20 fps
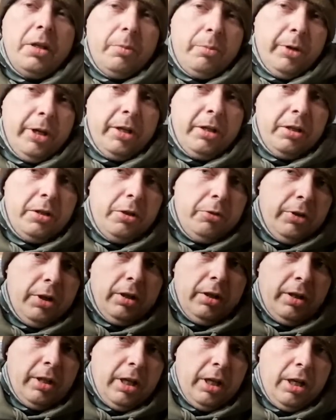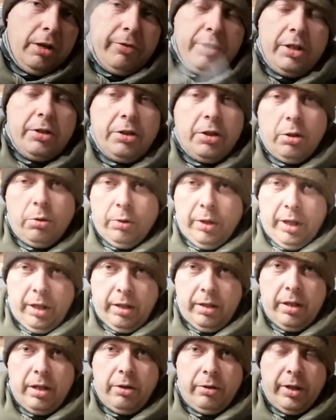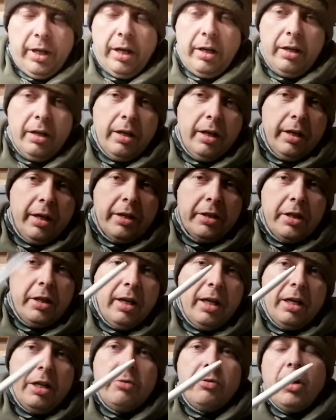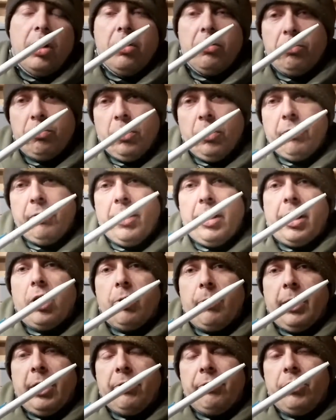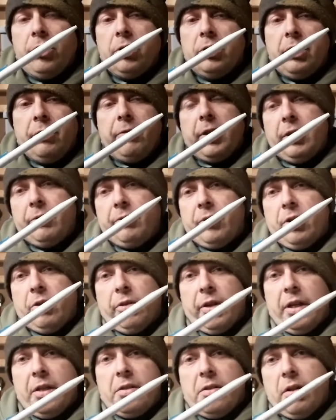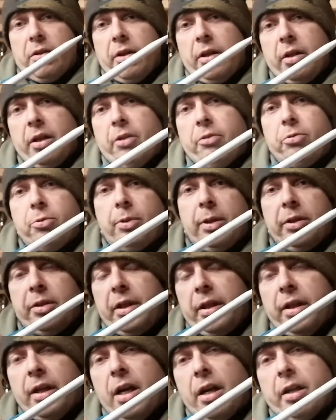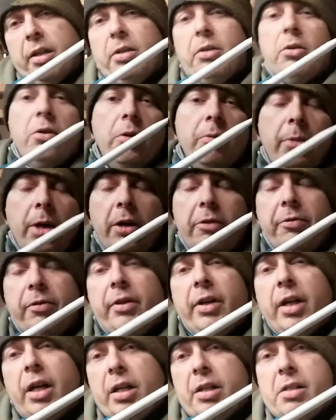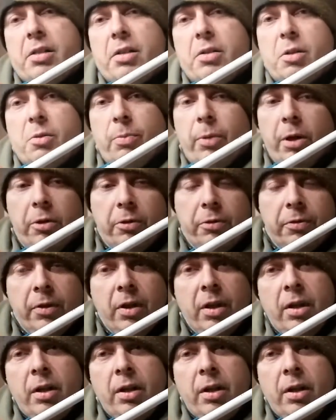you bring your rod over your shoulder, okay? And then you let your rod roughly go about 45 degrees, so you know for well your line can come off nice and smooth.